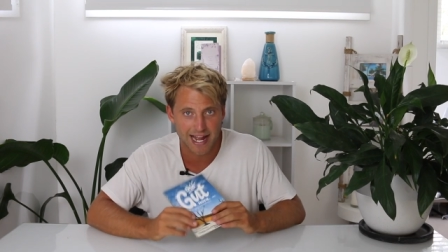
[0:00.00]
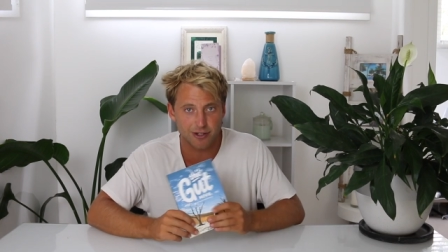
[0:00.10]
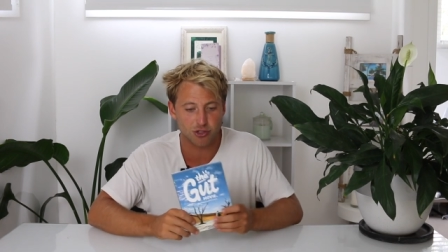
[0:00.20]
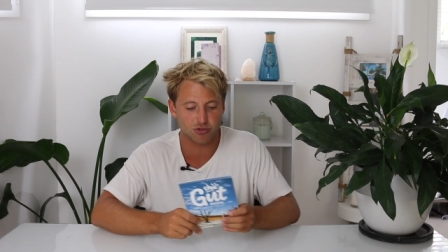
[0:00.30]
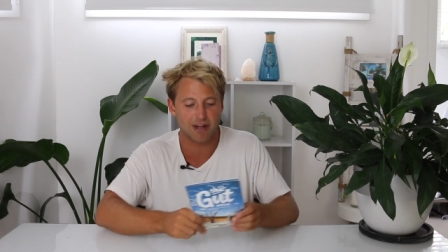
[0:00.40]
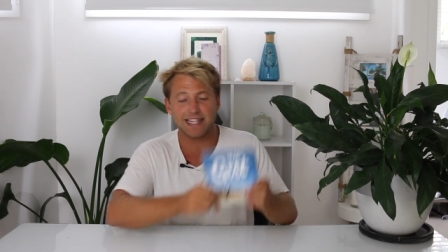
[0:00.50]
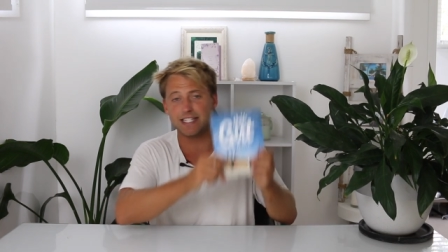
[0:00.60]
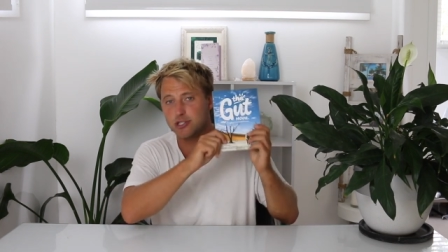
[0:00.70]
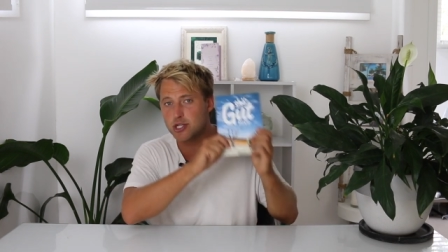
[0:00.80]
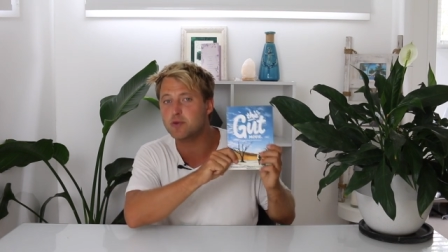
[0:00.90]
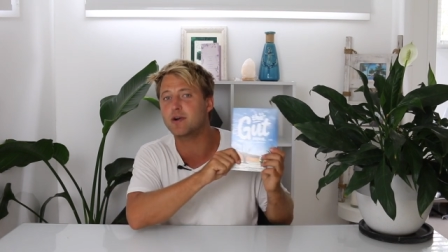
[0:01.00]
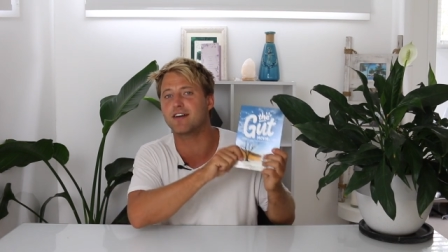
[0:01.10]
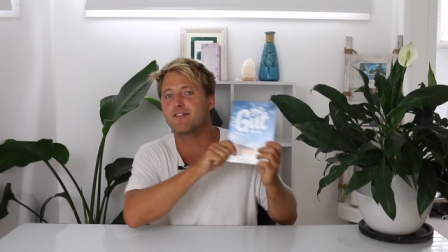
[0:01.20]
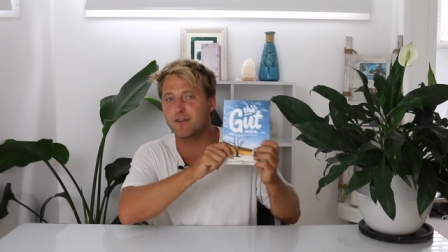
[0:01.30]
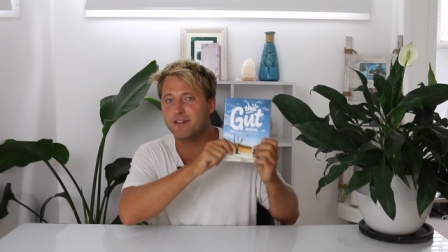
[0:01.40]
out Australian
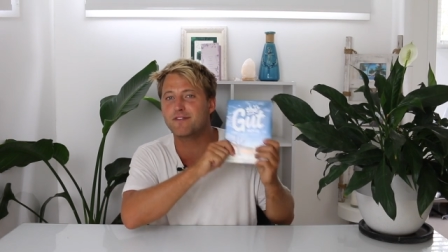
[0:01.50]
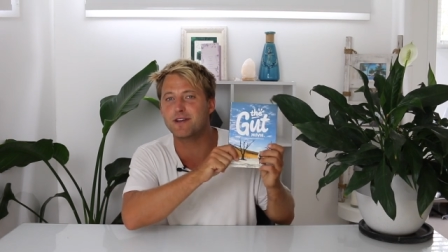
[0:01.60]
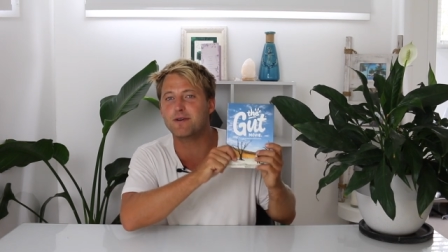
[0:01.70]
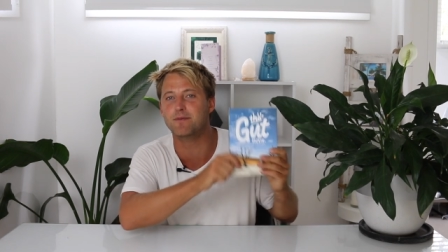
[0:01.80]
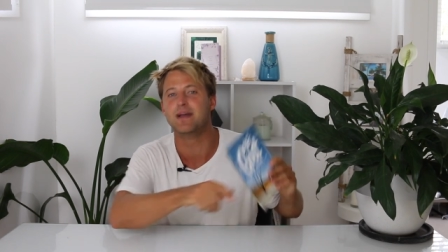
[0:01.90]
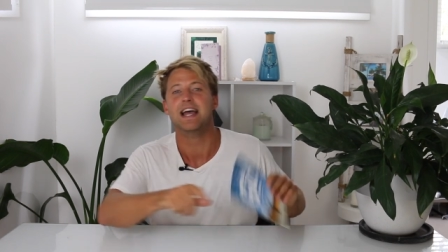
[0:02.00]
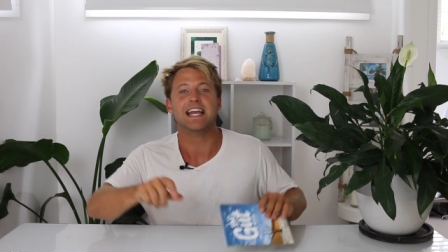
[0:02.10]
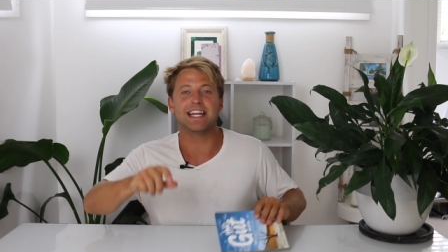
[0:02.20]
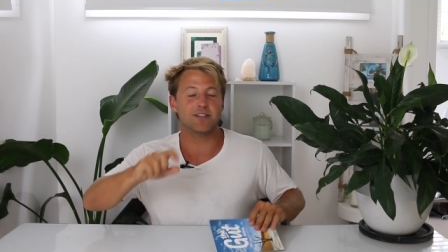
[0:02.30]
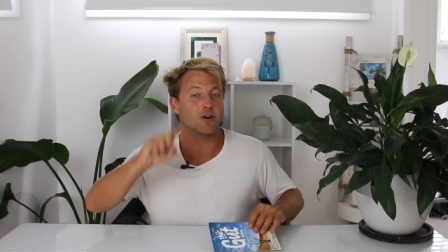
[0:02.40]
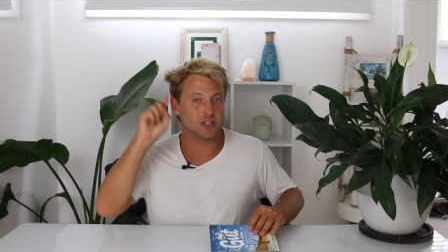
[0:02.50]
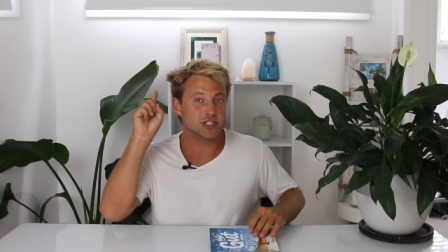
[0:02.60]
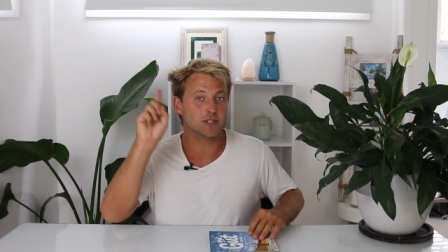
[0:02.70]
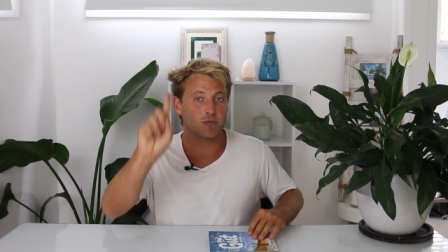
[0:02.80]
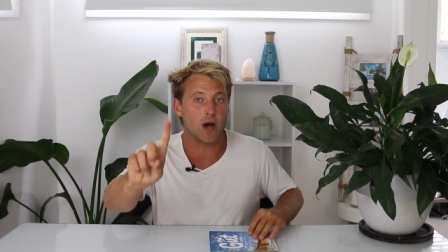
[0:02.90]
tour for the film in not
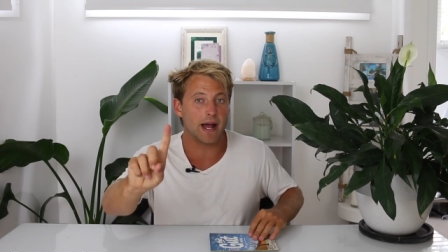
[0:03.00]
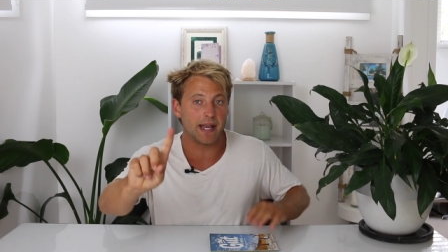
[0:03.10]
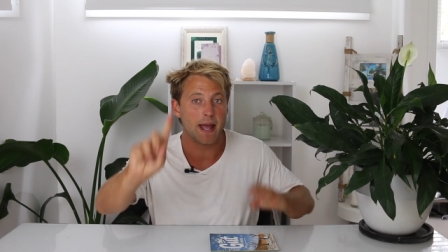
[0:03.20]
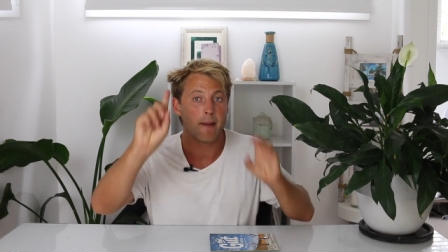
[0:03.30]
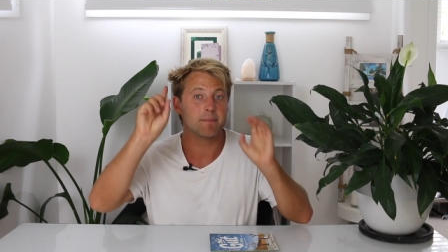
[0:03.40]
just one,